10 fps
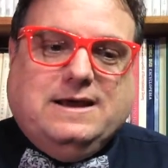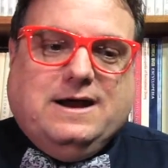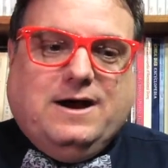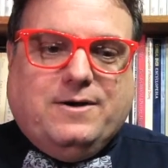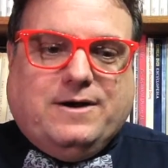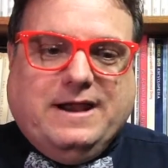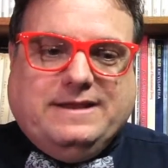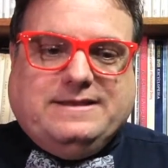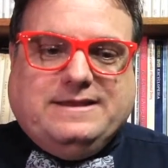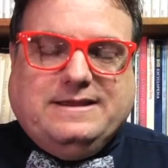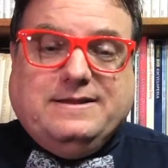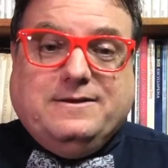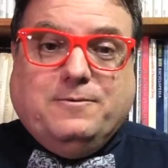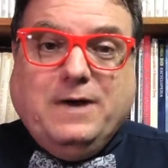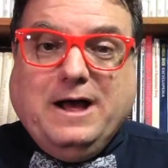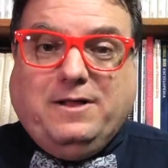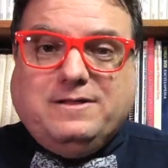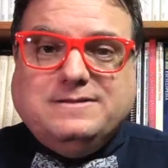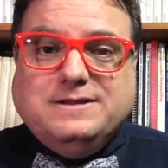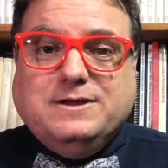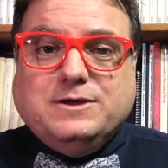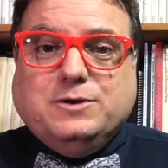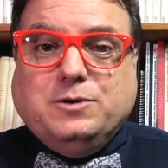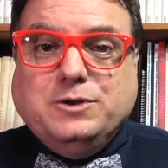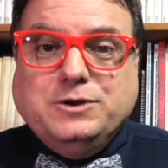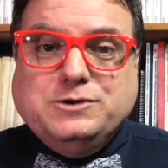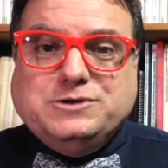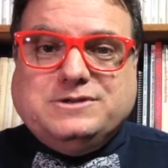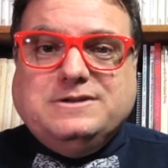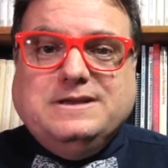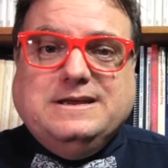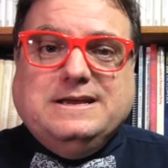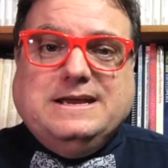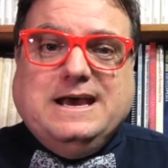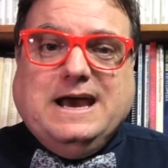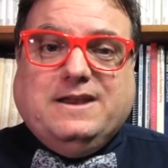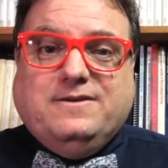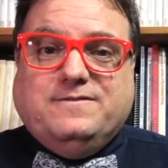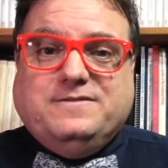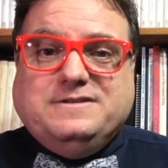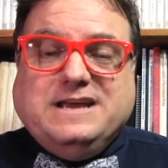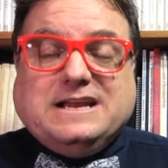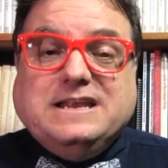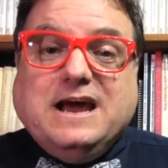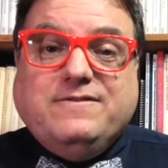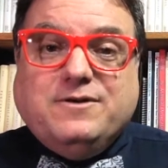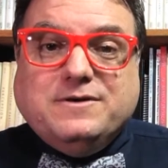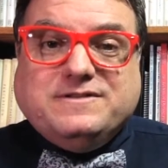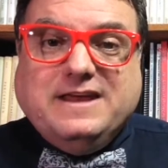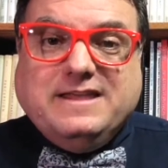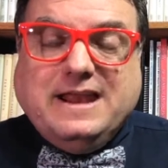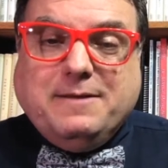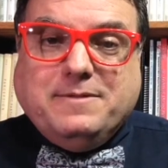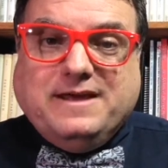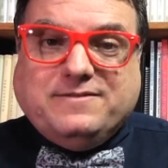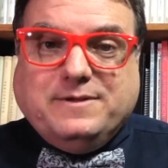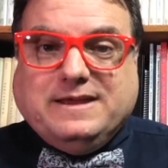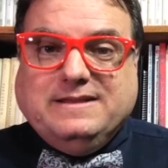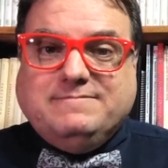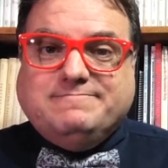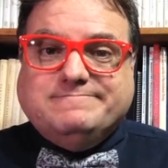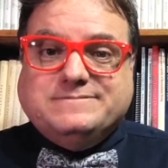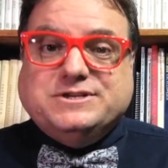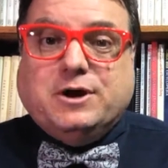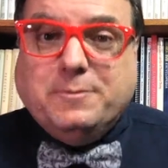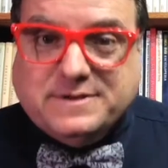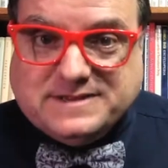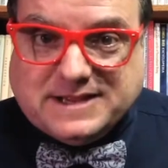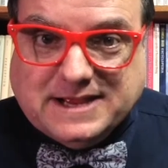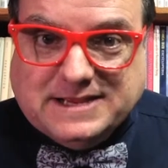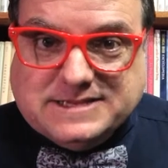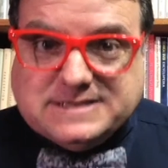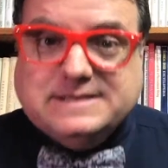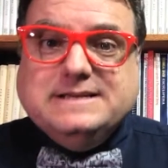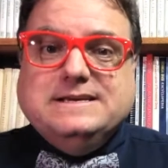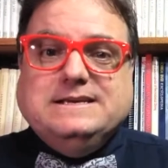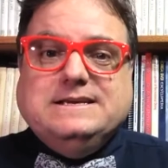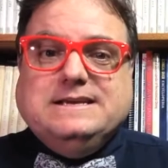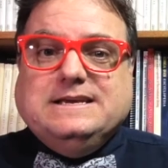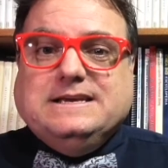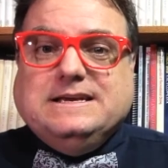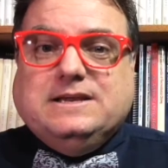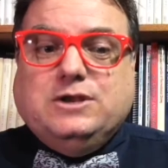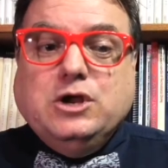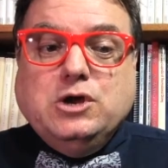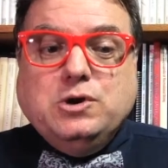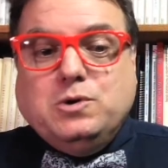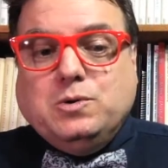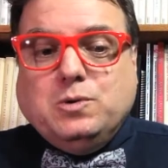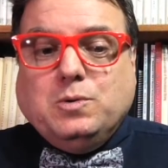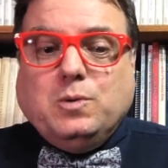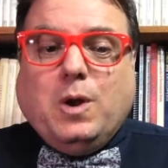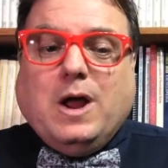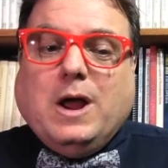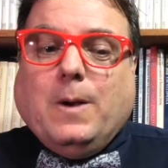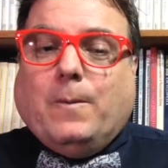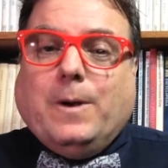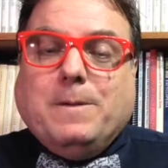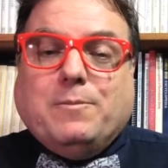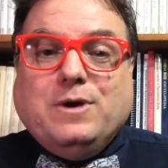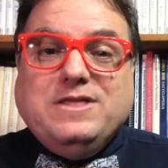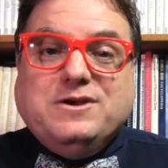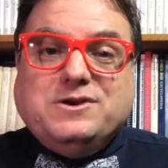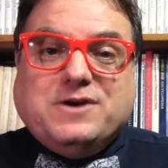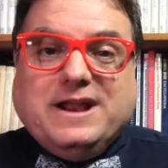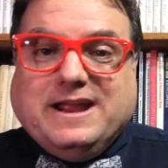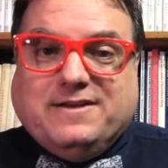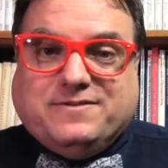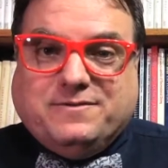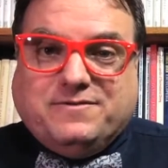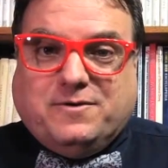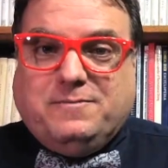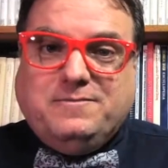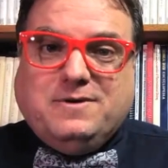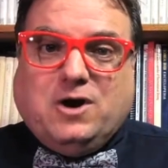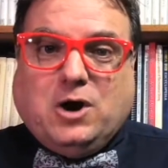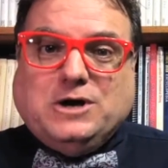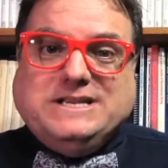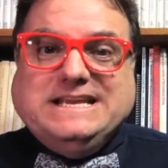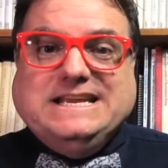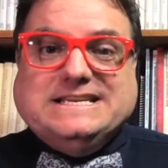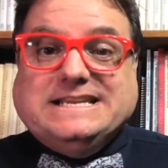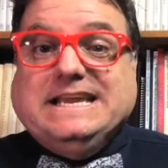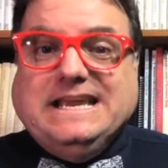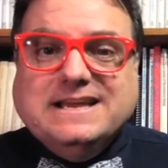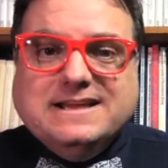Alright. Well, cool news out of Tech Dive USA that happened last weekend. Sorry I missed it, guys. New Rebreather Training Council is formed, RTC.